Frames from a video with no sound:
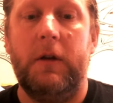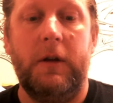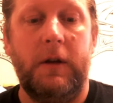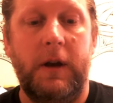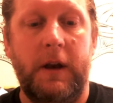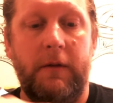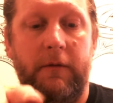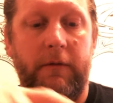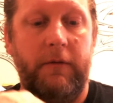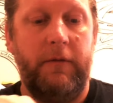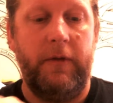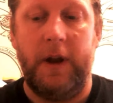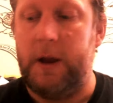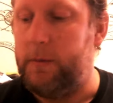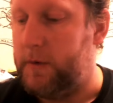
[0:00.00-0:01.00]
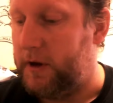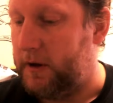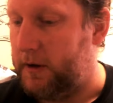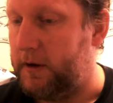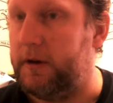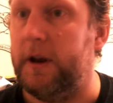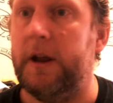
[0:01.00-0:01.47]
and then flamed
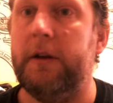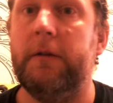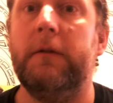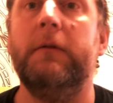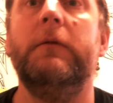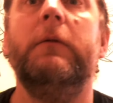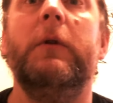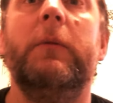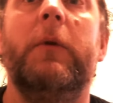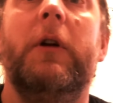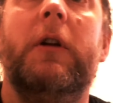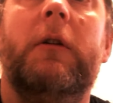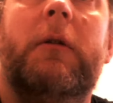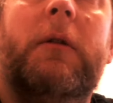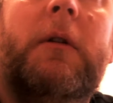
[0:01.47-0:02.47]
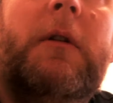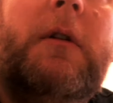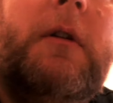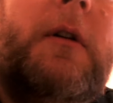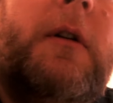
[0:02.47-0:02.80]
it and then with my little